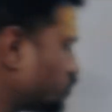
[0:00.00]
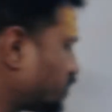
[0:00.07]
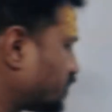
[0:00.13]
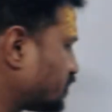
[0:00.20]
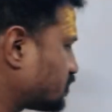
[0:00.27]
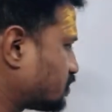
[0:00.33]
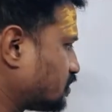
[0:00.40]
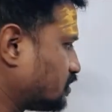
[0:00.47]
one
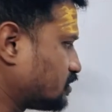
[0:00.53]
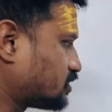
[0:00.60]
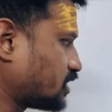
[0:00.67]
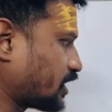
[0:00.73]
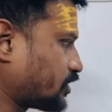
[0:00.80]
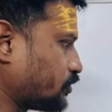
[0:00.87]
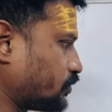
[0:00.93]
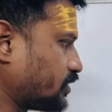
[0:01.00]
is
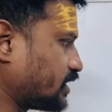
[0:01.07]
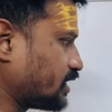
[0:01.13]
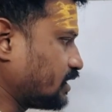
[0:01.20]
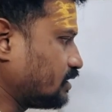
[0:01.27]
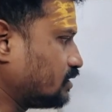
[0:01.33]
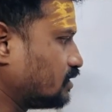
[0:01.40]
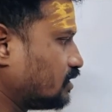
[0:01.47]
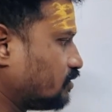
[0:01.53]
security,
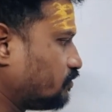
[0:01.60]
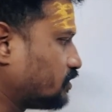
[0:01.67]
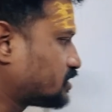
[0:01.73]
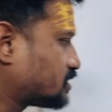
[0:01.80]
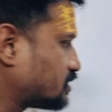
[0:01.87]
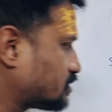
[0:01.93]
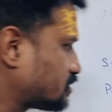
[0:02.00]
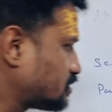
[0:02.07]

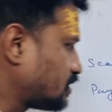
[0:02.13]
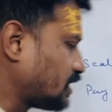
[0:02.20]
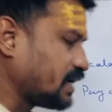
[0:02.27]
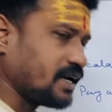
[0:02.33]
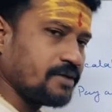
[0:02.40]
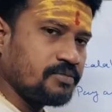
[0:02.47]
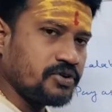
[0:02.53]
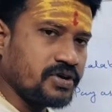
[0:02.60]
which is
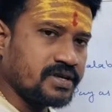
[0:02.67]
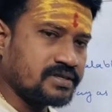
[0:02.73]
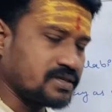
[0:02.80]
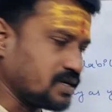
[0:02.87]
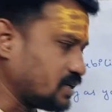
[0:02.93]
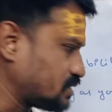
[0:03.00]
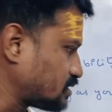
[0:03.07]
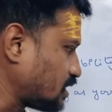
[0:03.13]
AWS
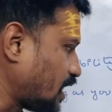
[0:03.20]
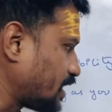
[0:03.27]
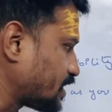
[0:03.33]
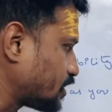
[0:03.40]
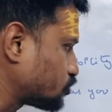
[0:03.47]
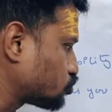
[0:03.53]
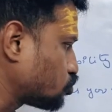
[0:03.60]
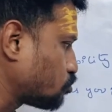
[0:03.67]
is
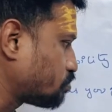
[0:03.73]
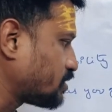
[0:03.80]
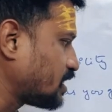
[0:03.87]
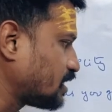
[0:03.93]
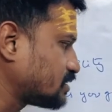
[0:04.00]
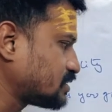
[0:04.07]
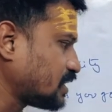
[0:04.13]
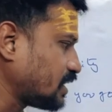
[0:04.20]
ISO,
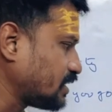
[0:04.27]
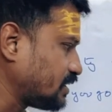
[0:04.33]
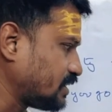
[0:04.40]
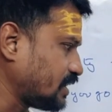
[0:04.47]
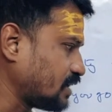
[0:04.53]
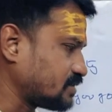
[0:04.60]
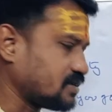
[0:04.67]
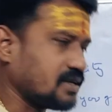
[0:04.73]
PSI,
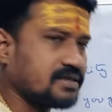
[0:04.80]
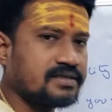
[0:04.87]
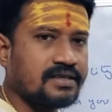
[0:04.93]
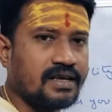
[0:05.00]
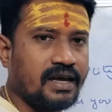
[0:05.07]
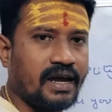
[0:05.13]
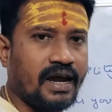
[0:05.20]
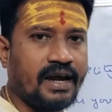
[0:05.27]
DSS,
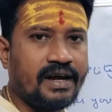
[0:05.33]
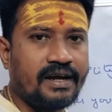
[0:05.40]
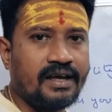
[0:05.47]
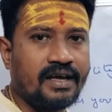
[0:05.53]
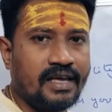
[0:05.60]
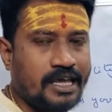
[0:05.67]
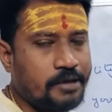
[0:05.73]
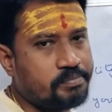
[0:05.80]
and
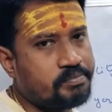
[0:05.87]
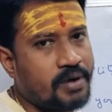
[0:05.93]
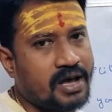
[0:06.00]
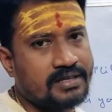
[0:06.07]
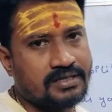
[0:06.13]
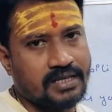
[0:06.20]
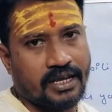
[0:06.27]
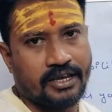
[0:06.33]

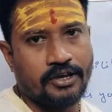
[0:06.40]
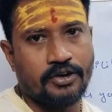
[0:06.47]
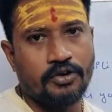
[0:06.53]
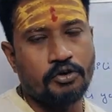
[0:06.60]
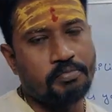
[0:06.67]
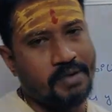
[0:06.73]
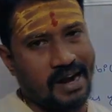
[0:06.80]
HIPAA secured